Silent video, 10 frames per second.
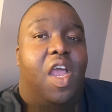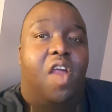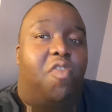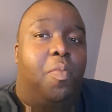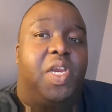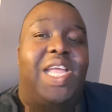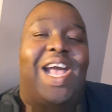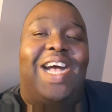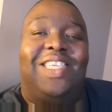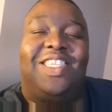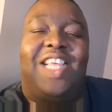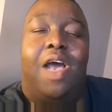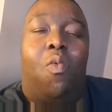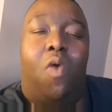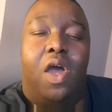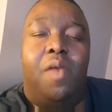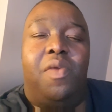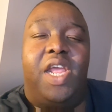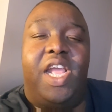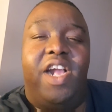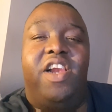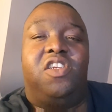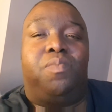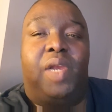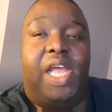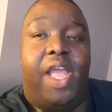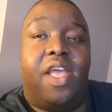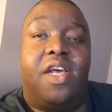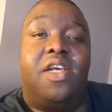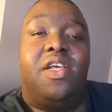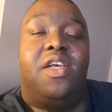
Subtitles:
Everybody has that one English player